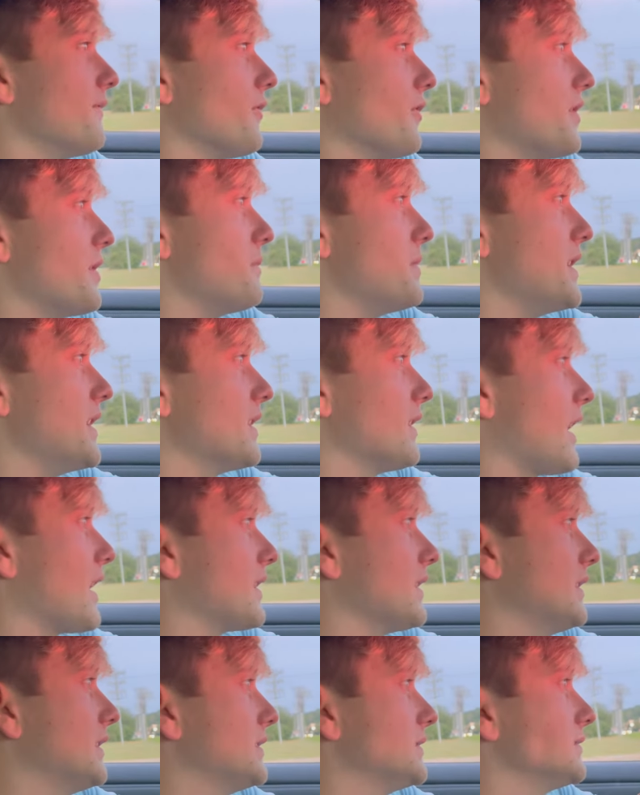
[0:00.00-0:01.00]
For it to be
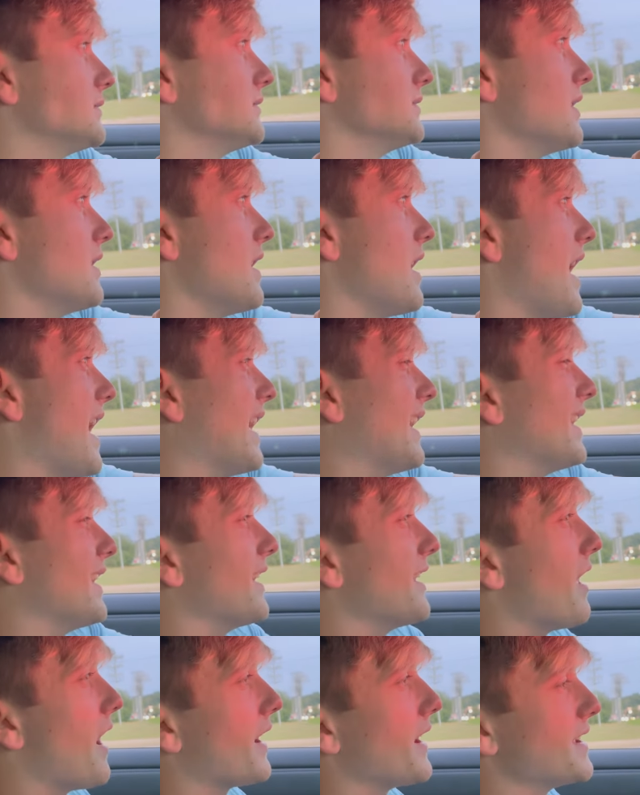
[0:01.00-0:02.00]
like a,
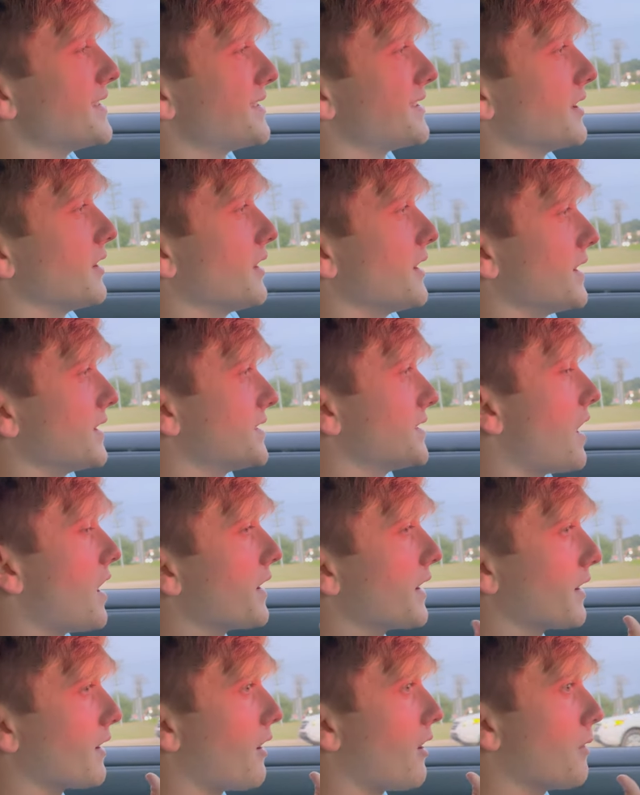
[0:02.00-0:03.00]
not necessarily
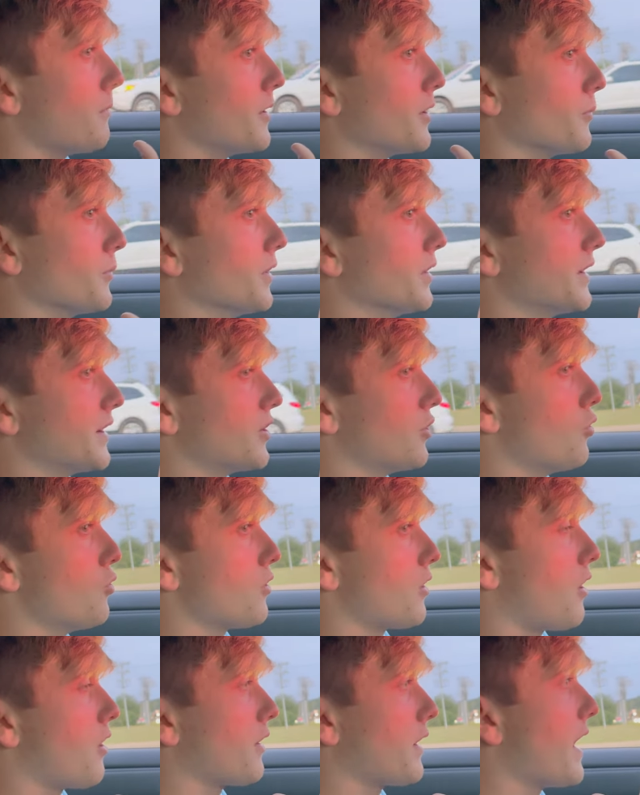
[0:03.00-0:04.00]
exotic car, but a really cool
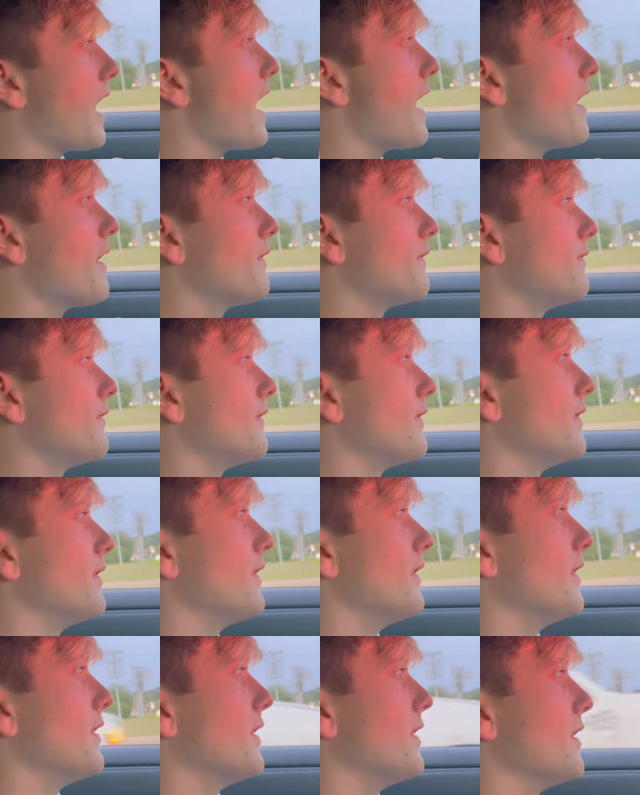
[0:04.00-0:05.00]
car to have,
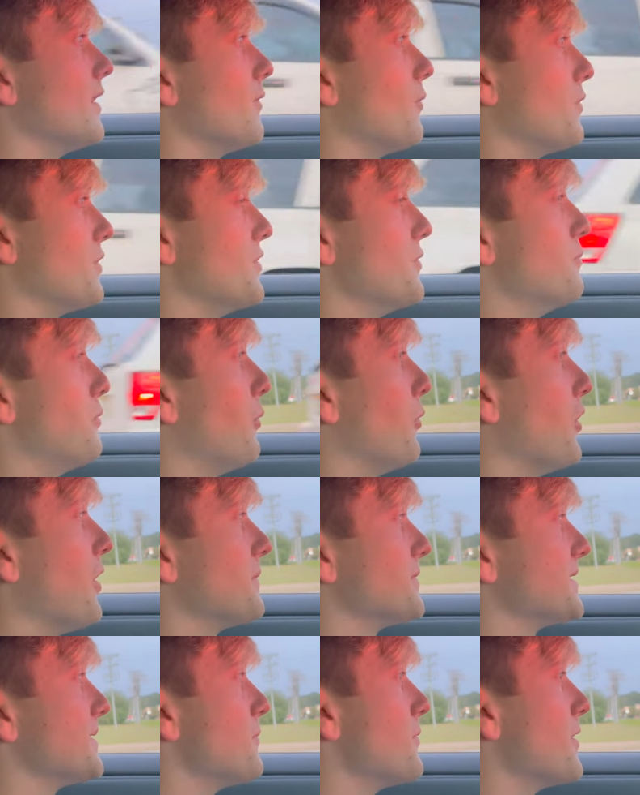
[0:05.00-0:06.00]
when you pull
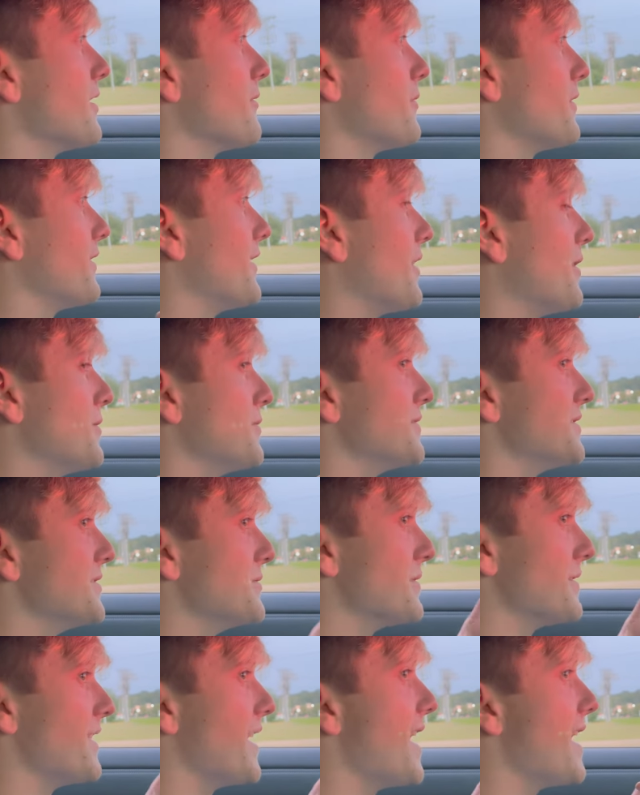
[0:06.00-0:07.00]
up somewhere with those
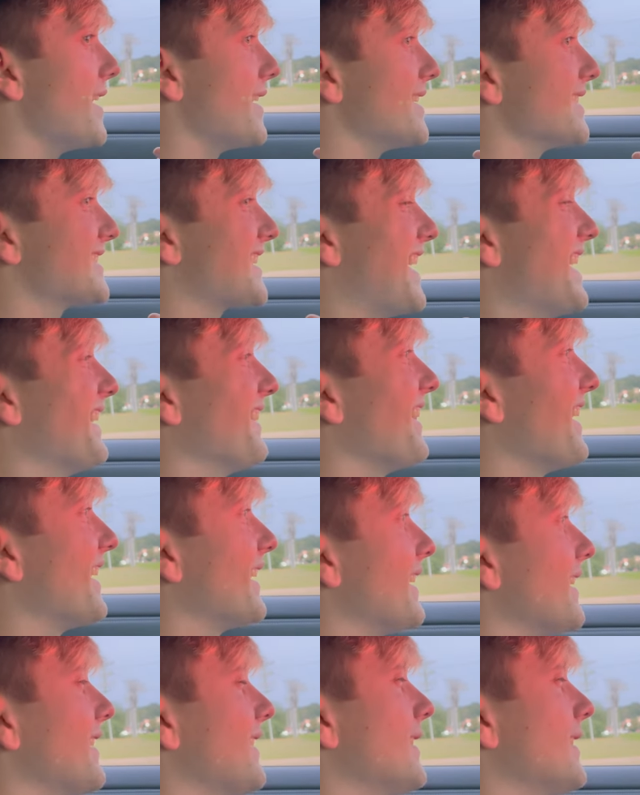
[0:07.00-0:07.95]
doing that, it's kind of like